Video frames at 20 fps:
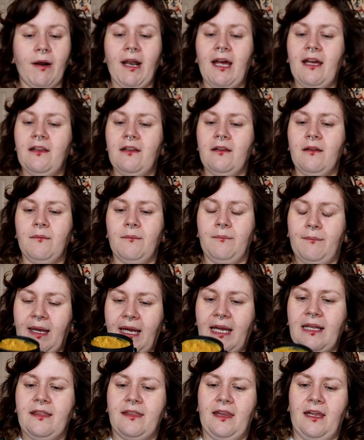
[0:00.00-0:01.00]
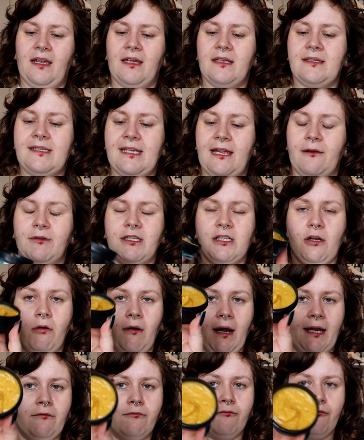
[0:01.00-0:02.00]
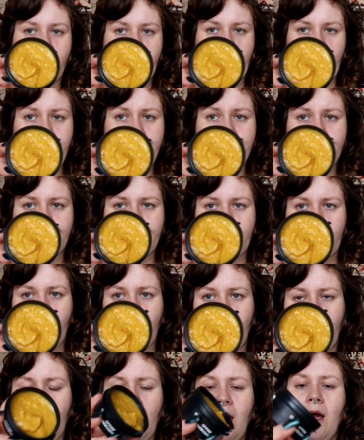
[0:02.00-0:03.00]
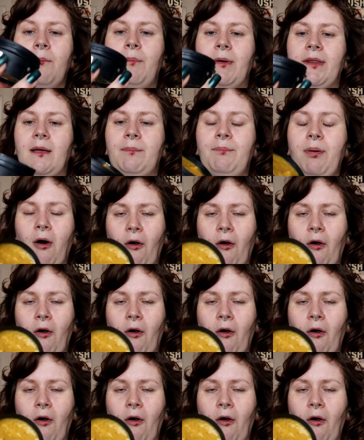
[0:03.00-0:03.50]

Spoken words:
When I made this, it was quite runny, but the